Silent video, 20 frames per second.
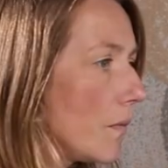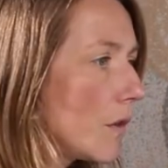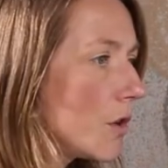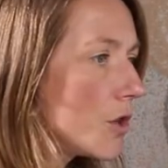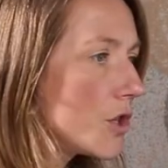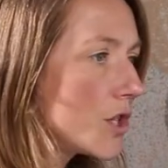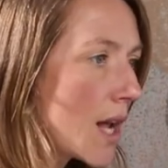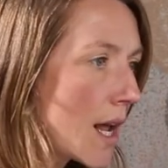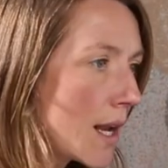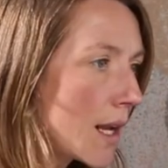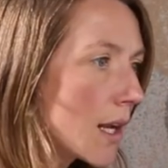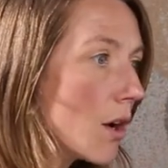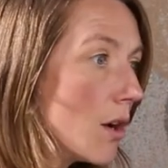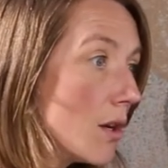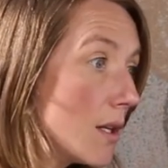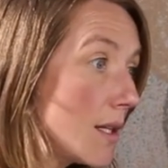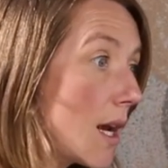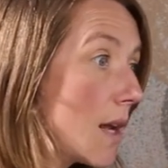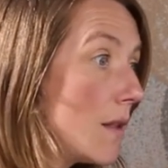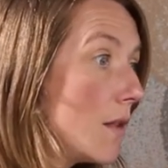they're standing
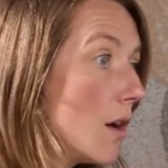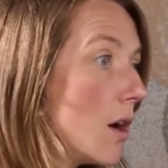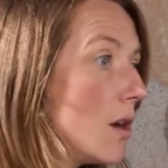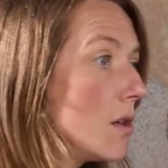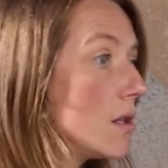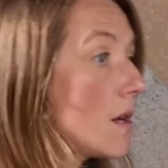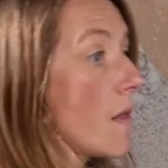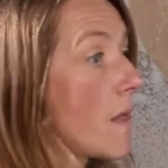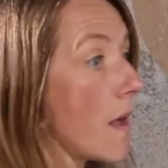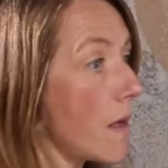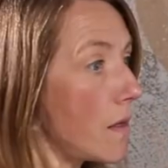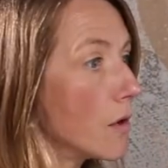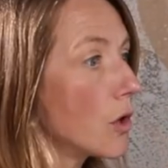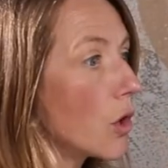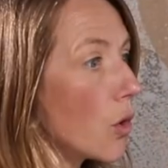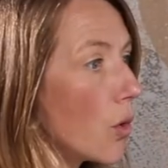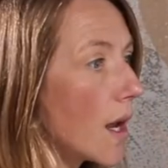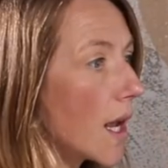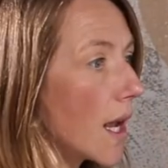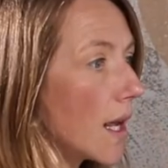outside the house and then they're
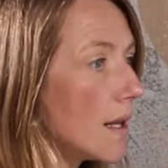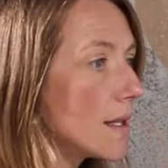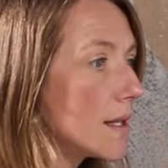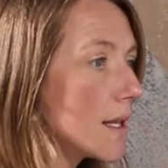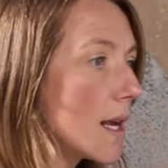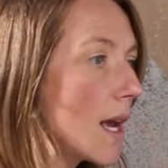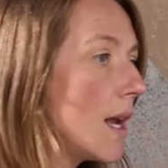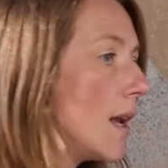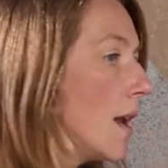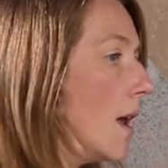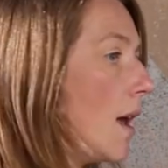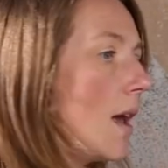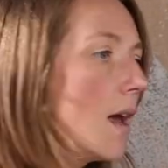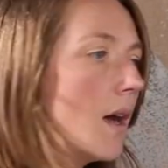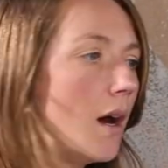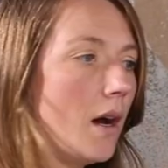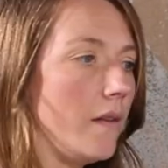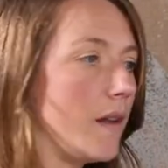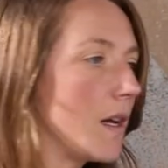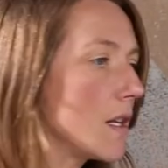going inside.
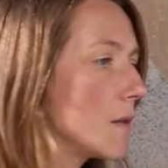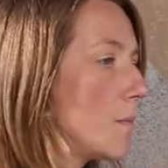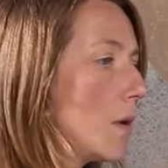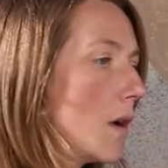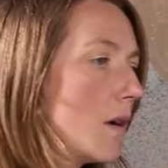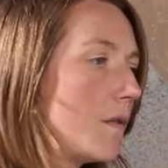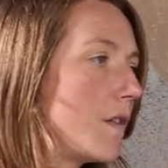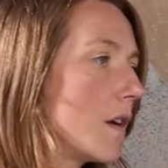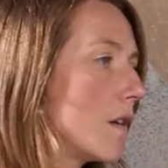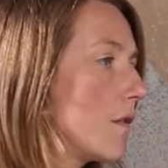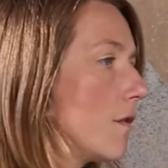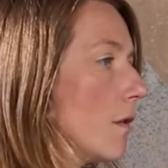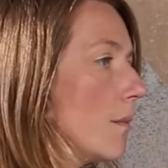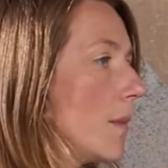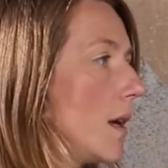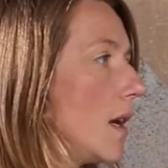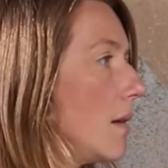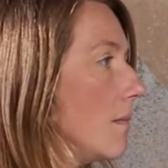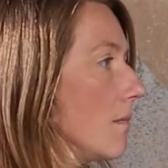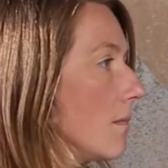And that's perfect for
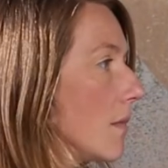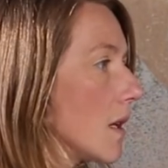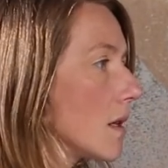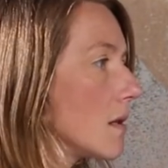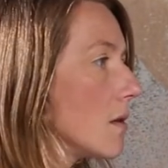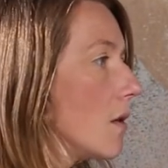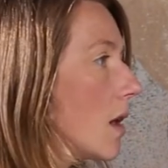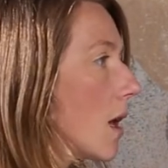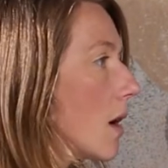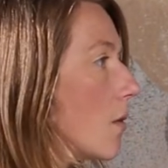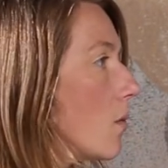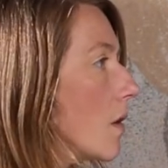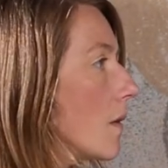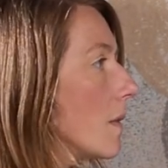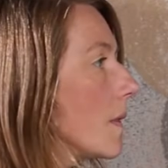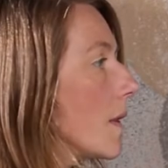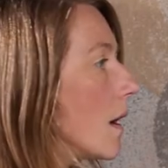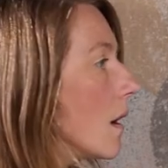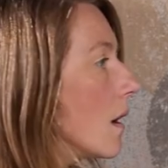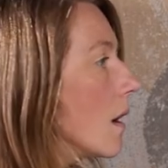me. That's all I
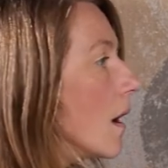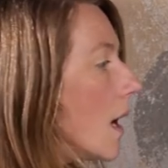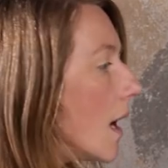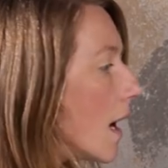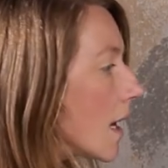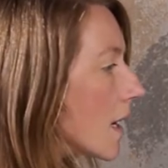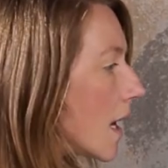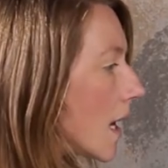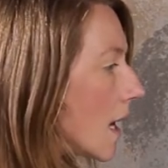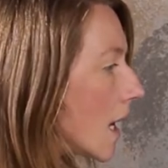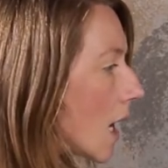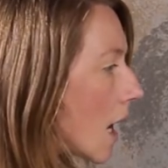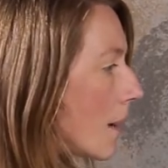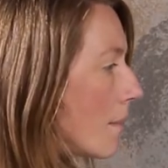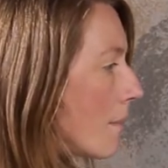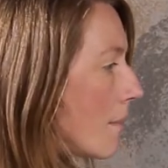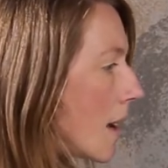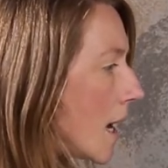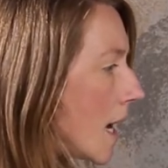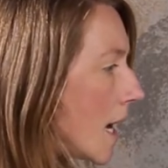want there. Again, I
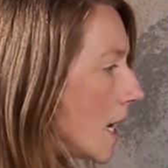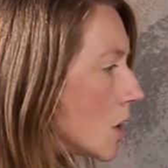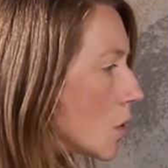may